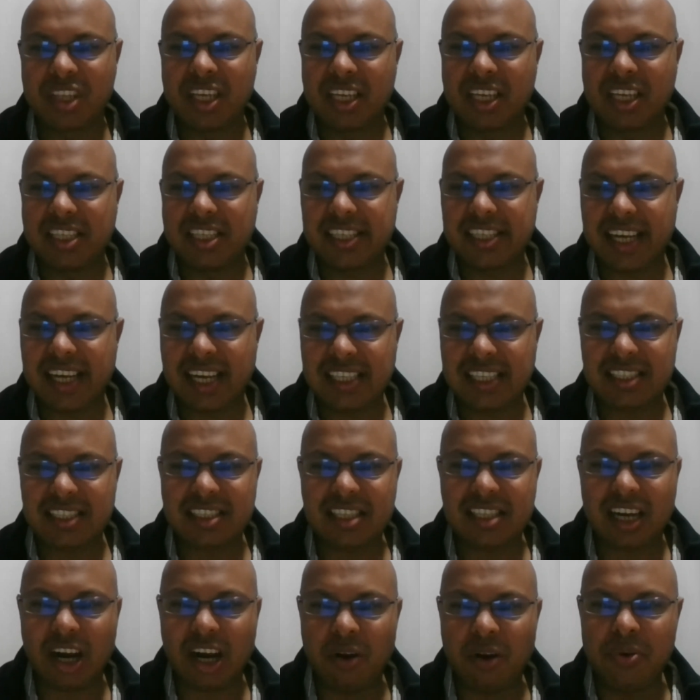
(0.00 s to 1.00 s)
She
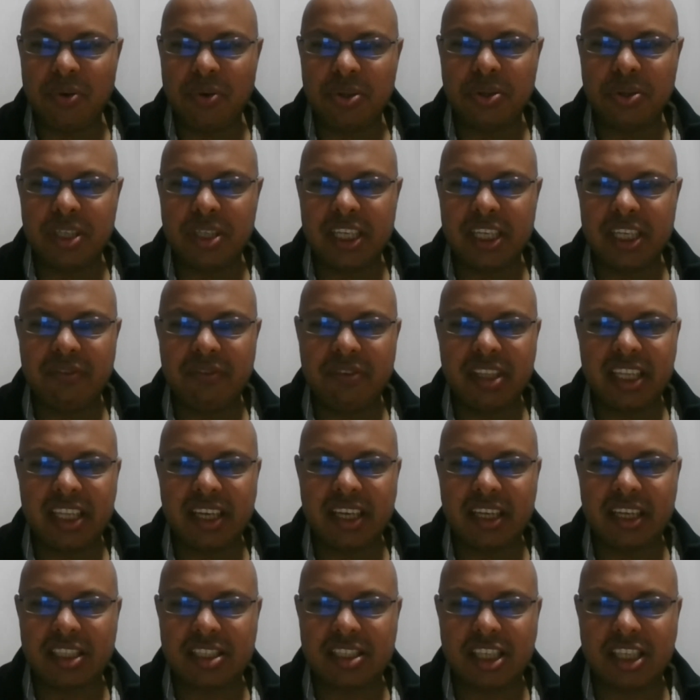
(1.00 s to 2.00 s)
asks, how would you deal with
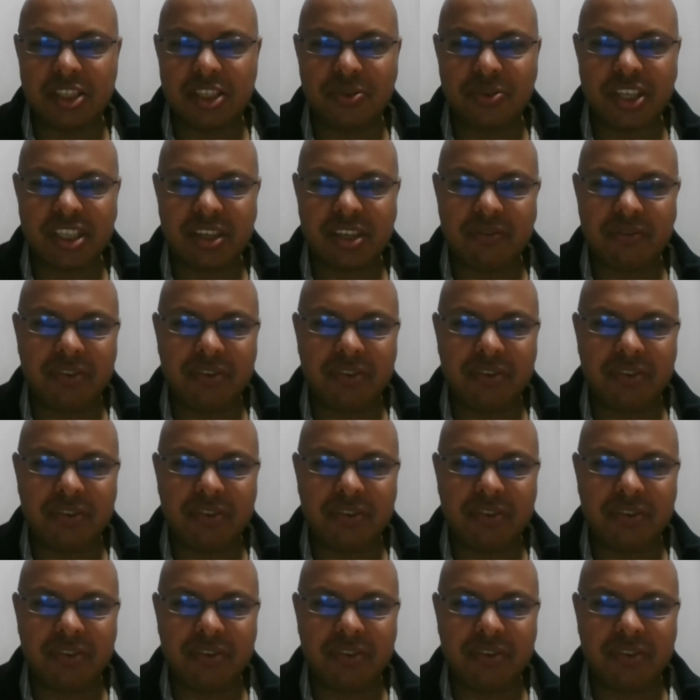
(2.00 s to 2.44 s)
a situation